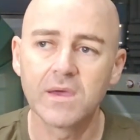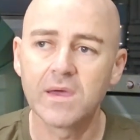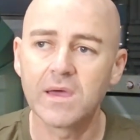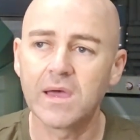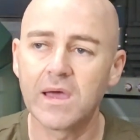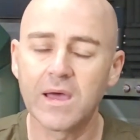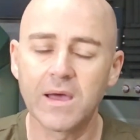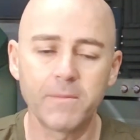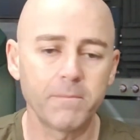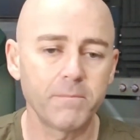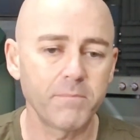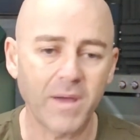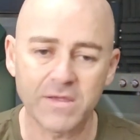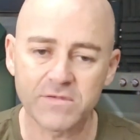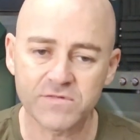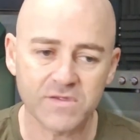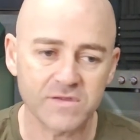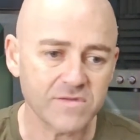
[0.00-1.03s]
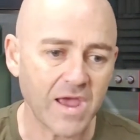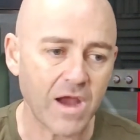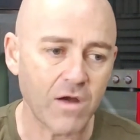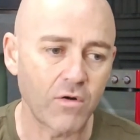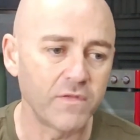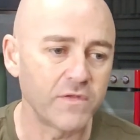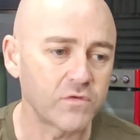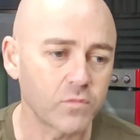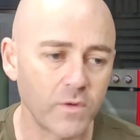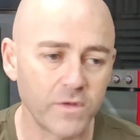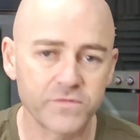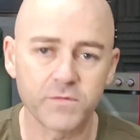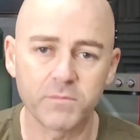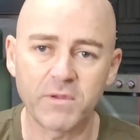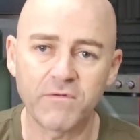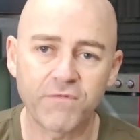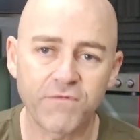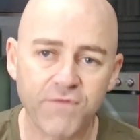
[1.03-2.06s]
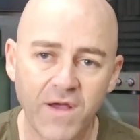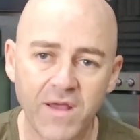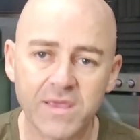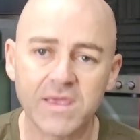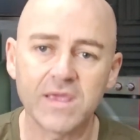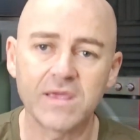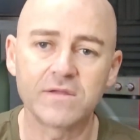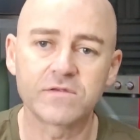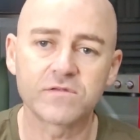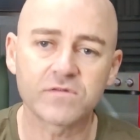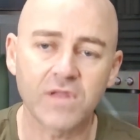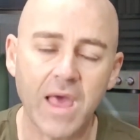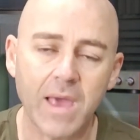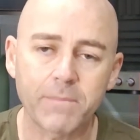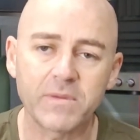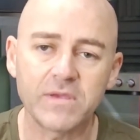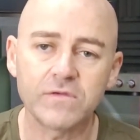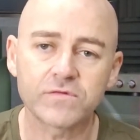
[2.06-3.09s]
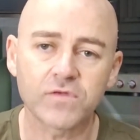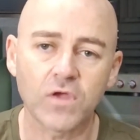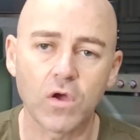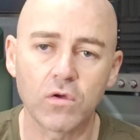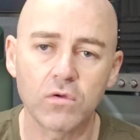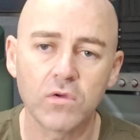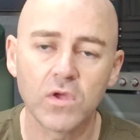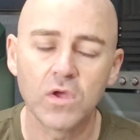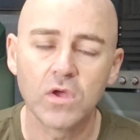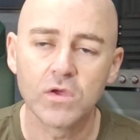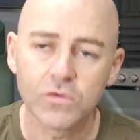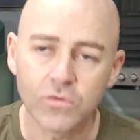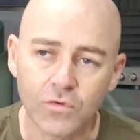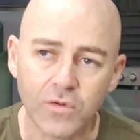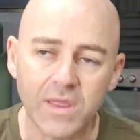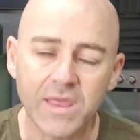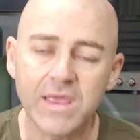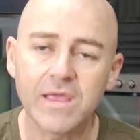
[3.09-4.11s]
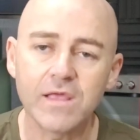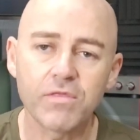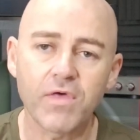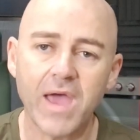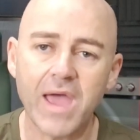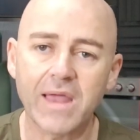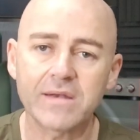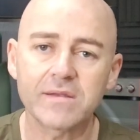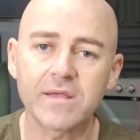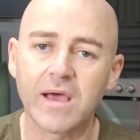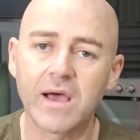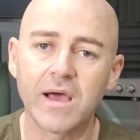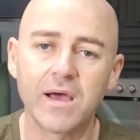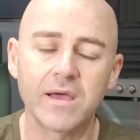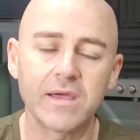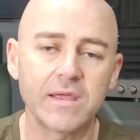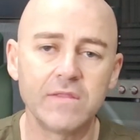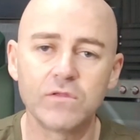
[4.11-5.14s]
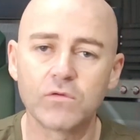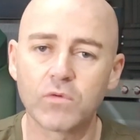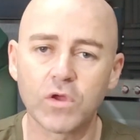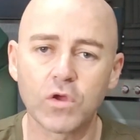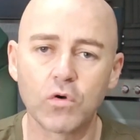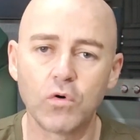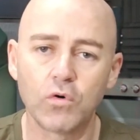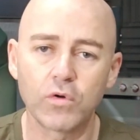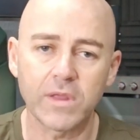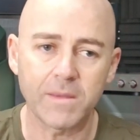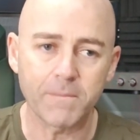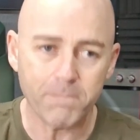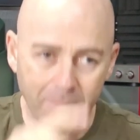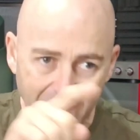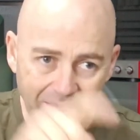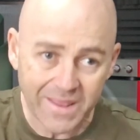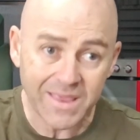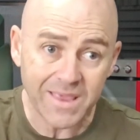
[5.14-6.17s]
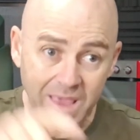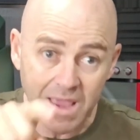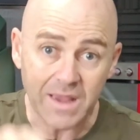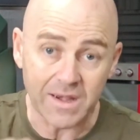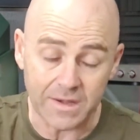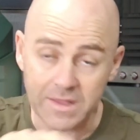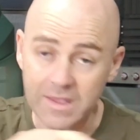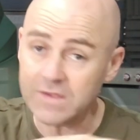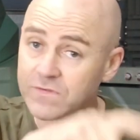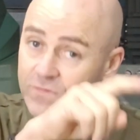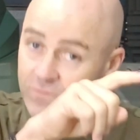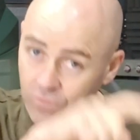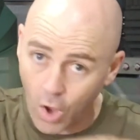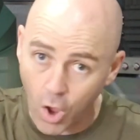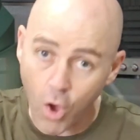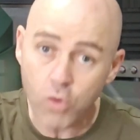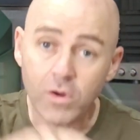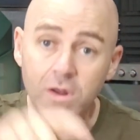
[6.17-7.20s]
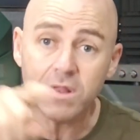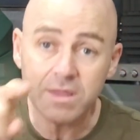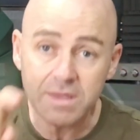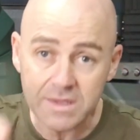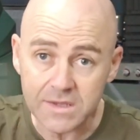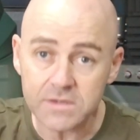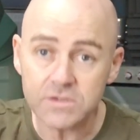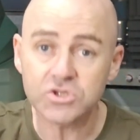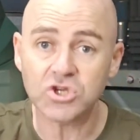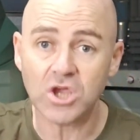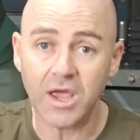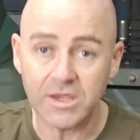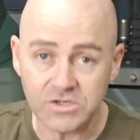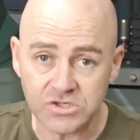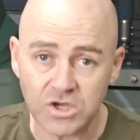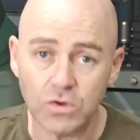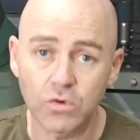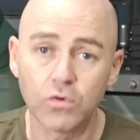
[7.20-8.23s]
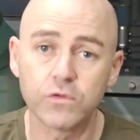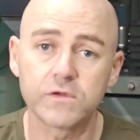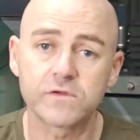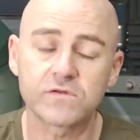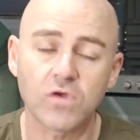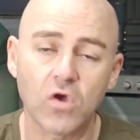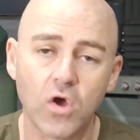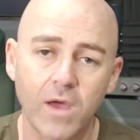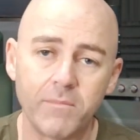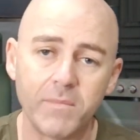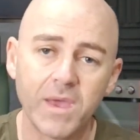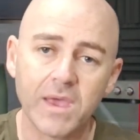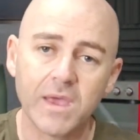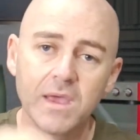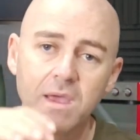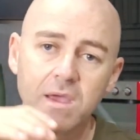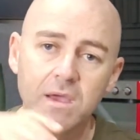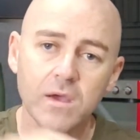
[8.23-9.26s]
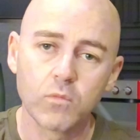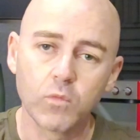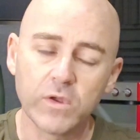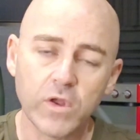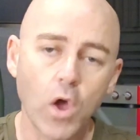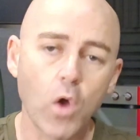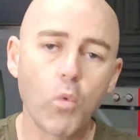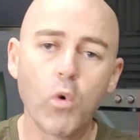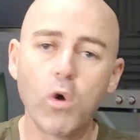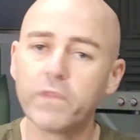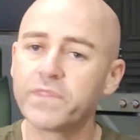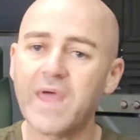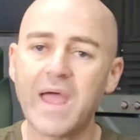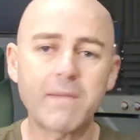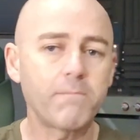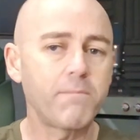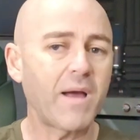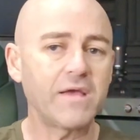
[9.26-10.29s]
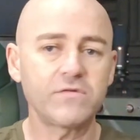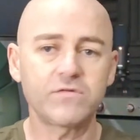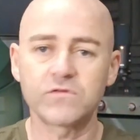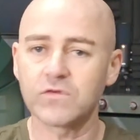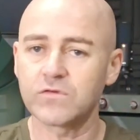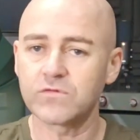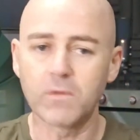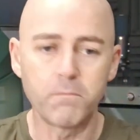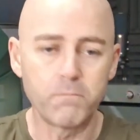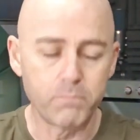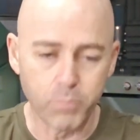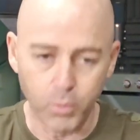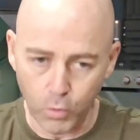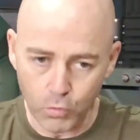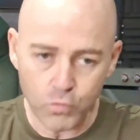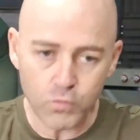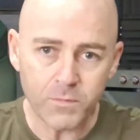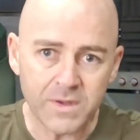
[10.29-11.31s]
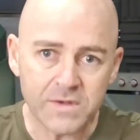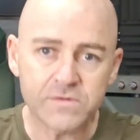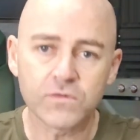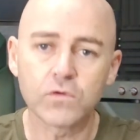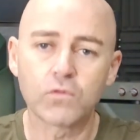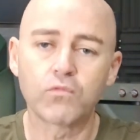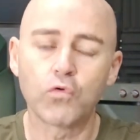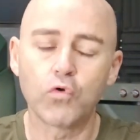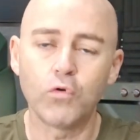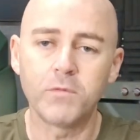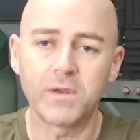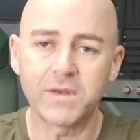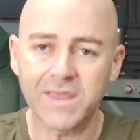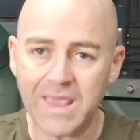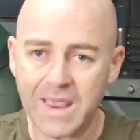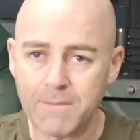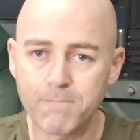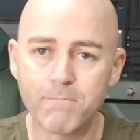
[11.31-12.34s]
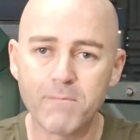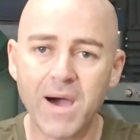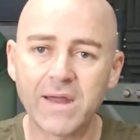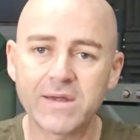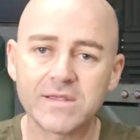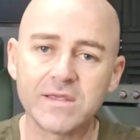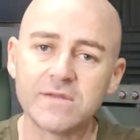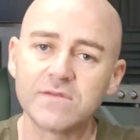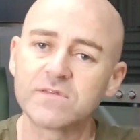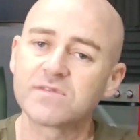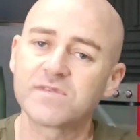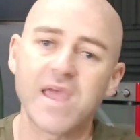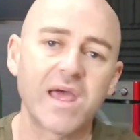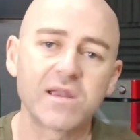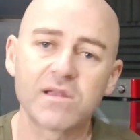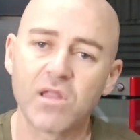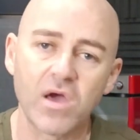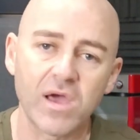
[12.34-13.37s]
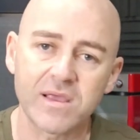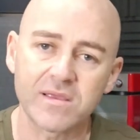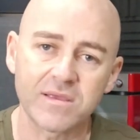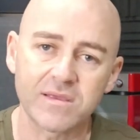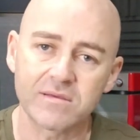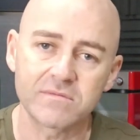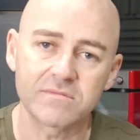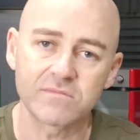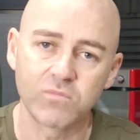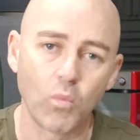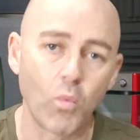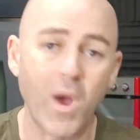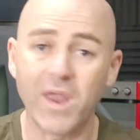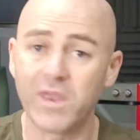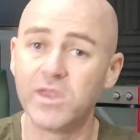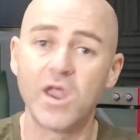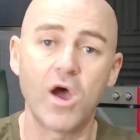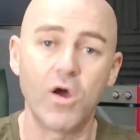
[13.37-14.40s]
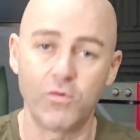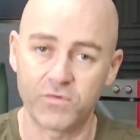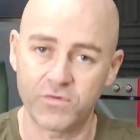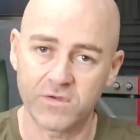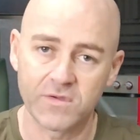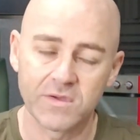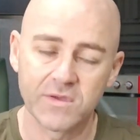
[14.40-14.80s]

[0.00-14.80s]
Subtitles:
Bass guitar on this one's a bit funky and slappy, so you'll hear that in the recording. But again, it's tonally changing all the time. We don't want that bass just to bloom into the room and get muddy and sound like one note,